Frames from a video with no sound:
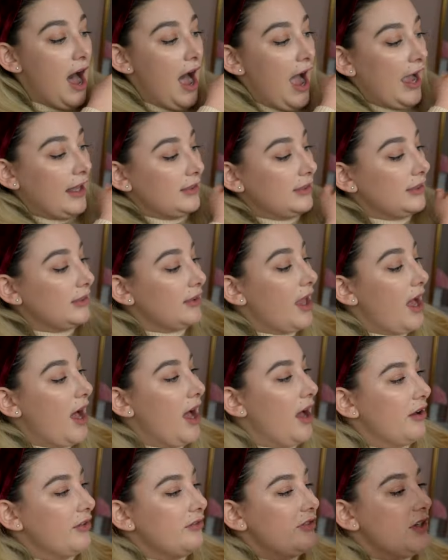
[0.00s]
I
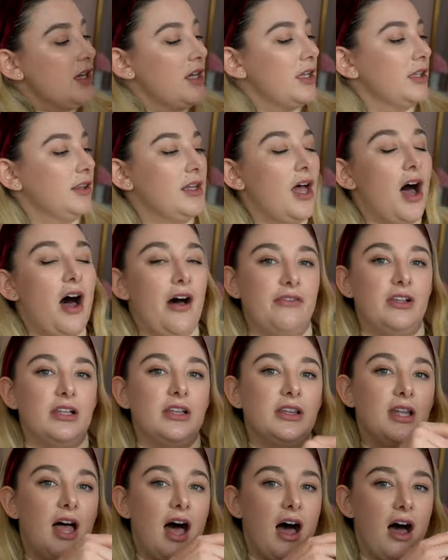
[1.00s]
love, love,
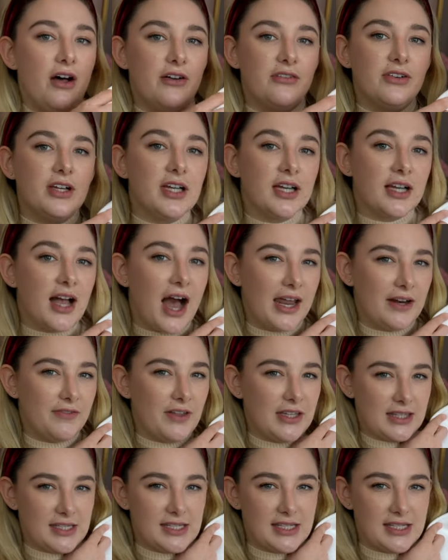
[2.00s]
love kind of like the